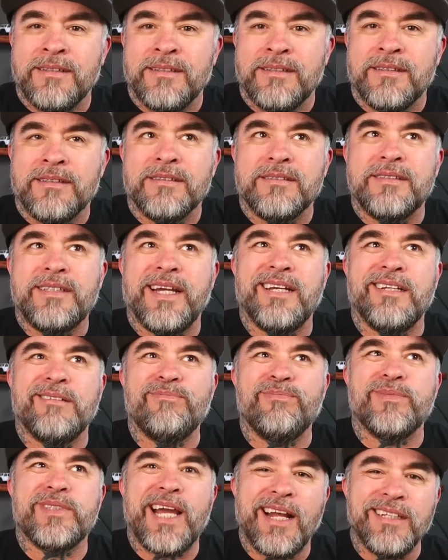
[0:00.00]

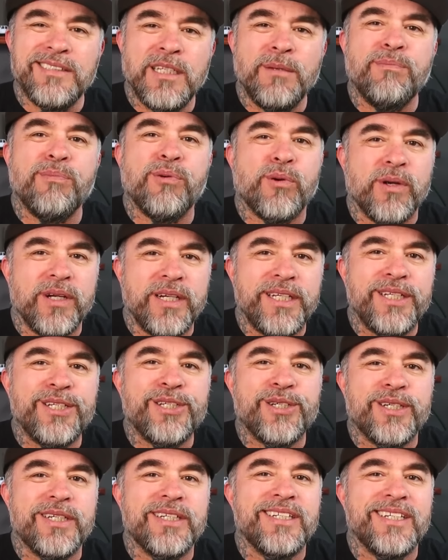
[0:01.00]
then that's a pretty
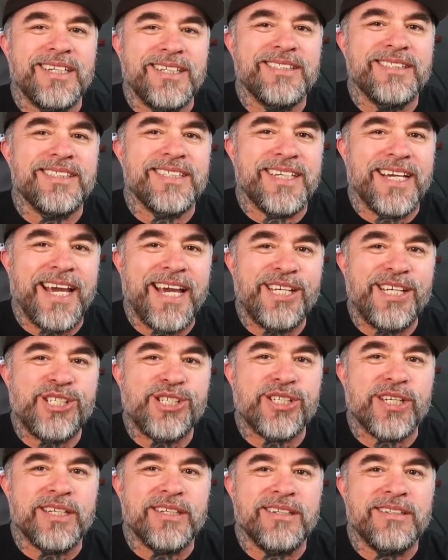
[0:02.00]
good
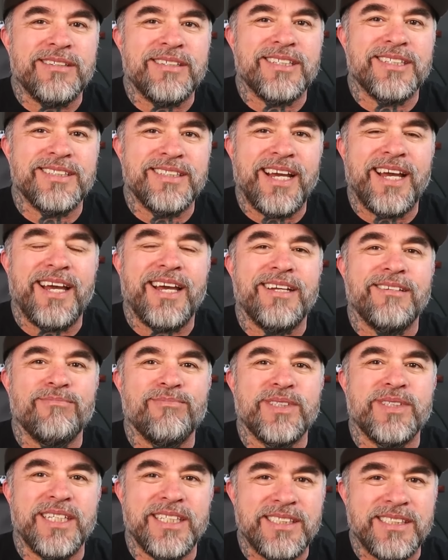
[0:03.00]
indication that
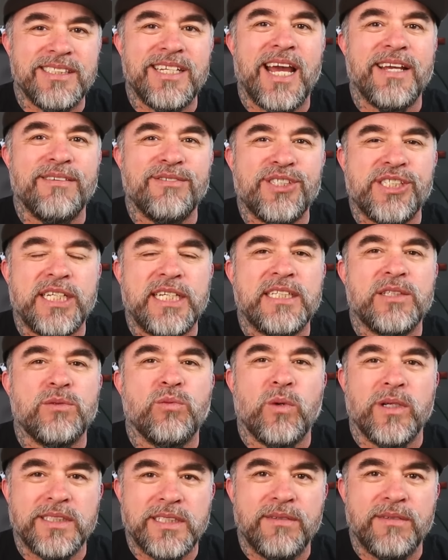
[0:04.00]
this knife sheath
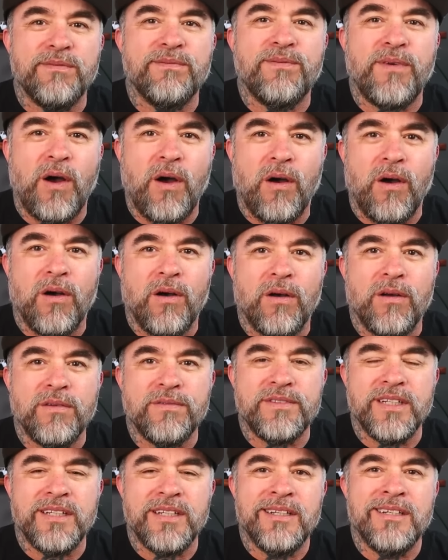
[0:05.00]
was
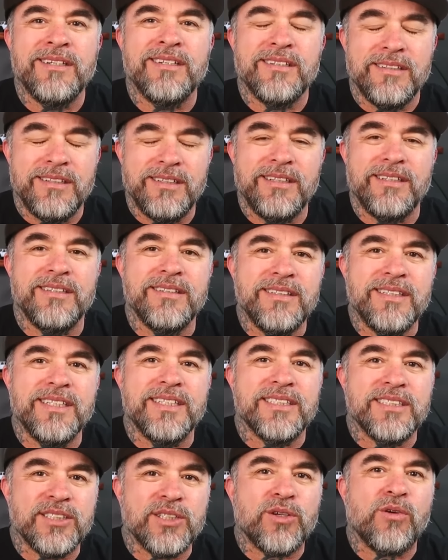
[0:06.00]
involved in
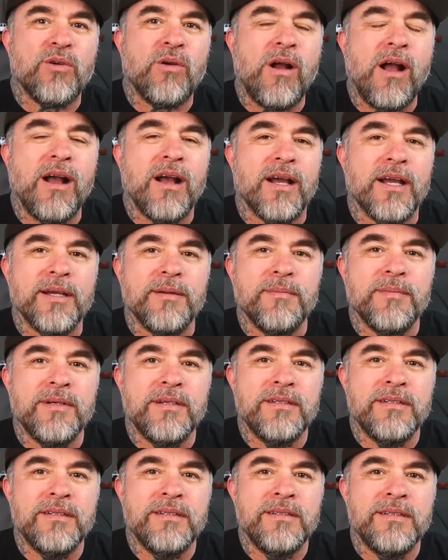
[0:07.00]
this crime.
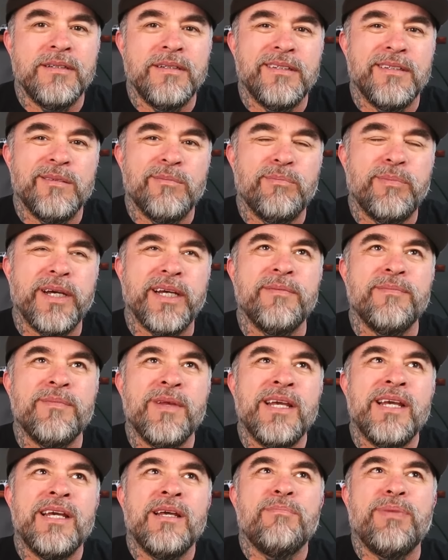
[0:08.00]
But
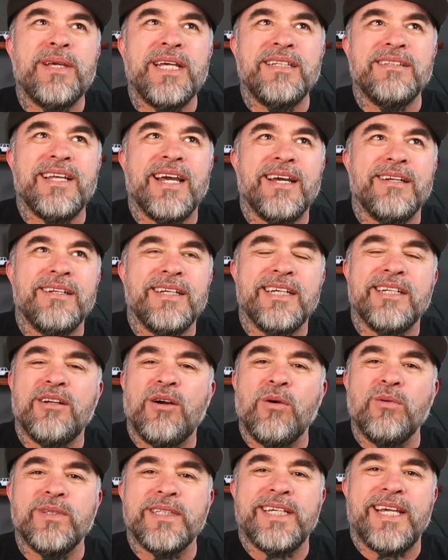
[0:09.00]
being that it
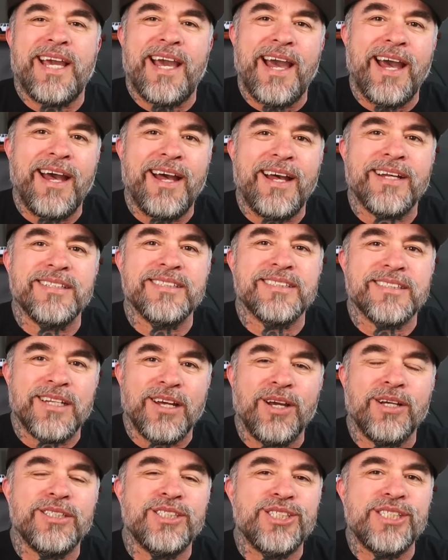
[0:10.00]
only has
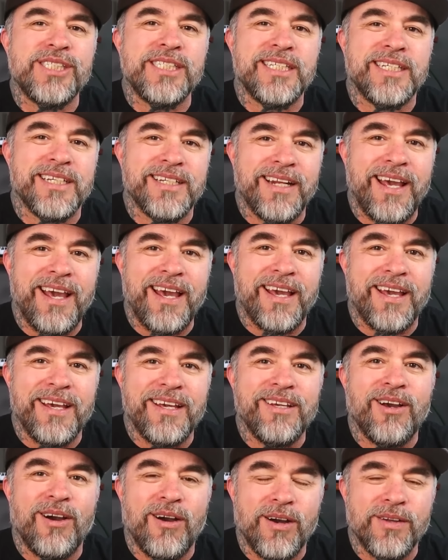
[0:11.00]
touch DNA
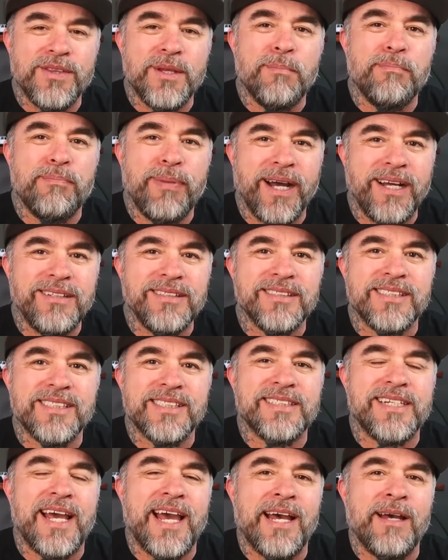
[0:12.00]
on the button
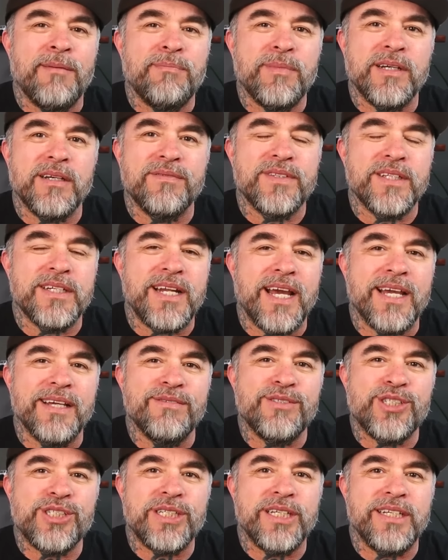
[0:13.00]
snap of the knife
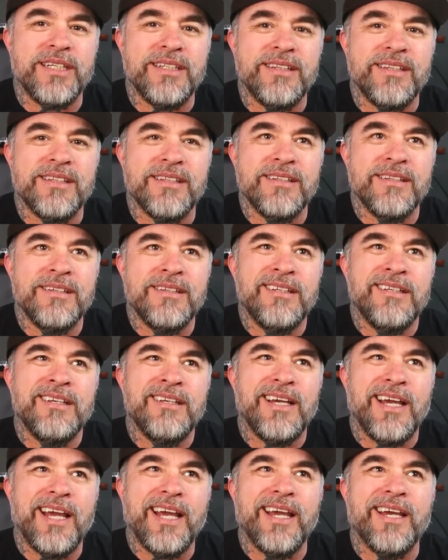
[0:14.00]
sheath
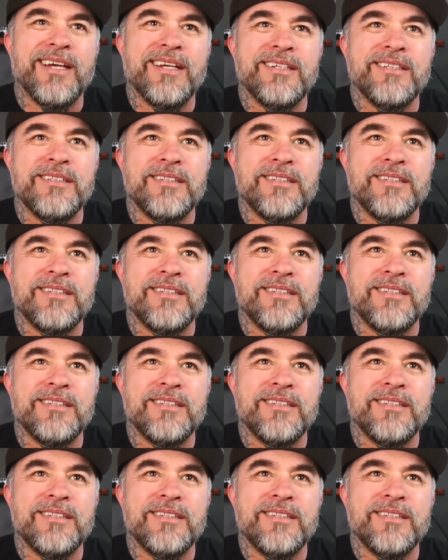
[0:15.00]
and